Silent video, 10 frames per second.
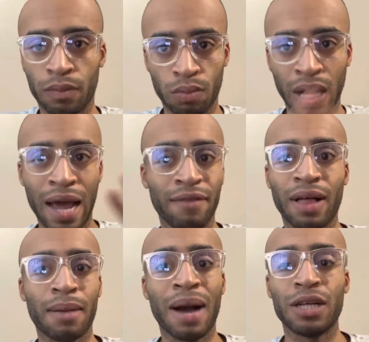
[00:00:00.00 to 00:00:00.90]
kind of
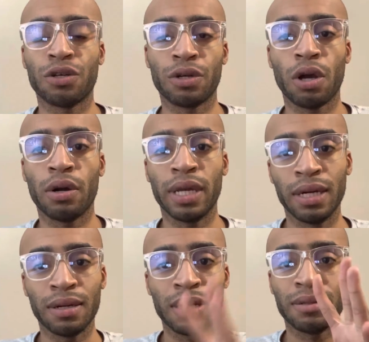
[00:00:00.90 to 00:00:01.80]
like my journey on it.
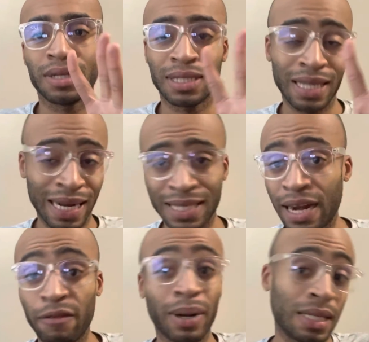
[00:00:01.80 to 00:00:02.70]
And because like I
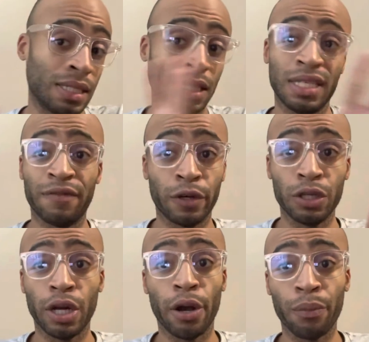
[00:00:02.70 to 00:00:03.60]
said, everybody's is different,
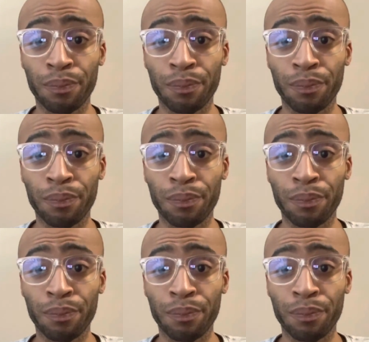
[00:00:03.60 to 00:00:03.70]
you know.